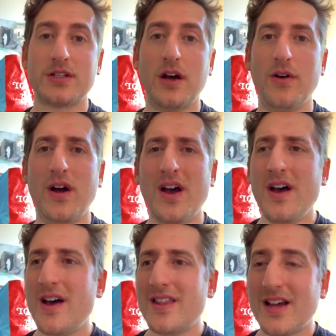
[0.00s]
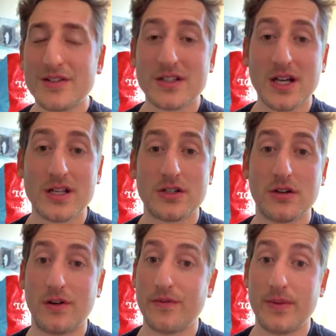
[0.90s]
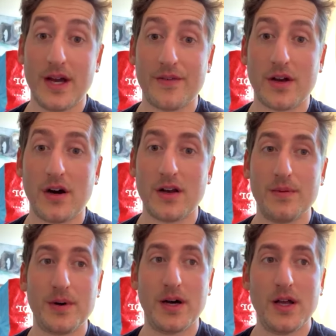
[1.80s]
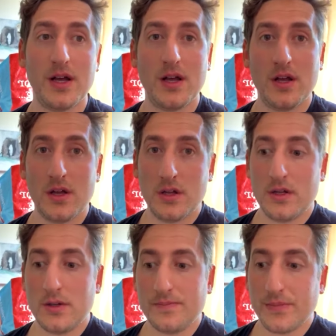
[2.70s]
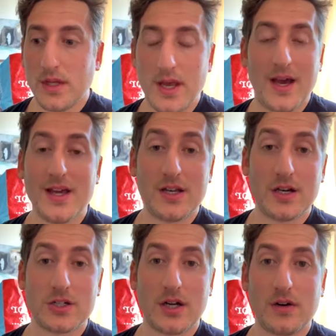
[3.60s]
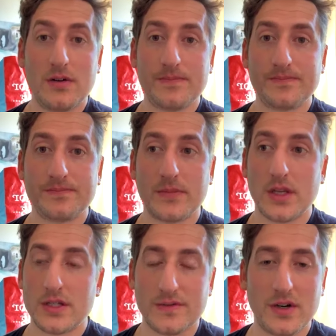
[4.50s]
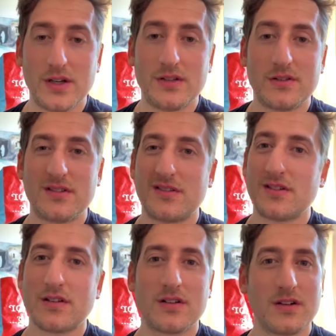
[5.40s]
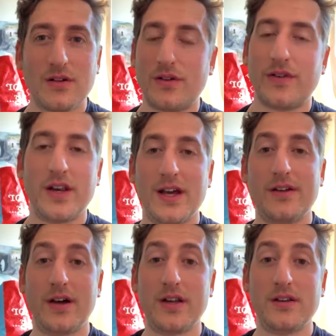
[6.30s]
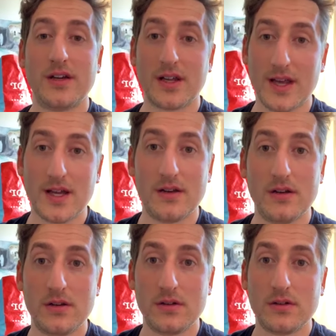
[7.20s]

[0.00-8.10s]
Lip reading: So that was a tangent on from the avocado, but yeah, in a nutshell, it's fine. Glorified headline again.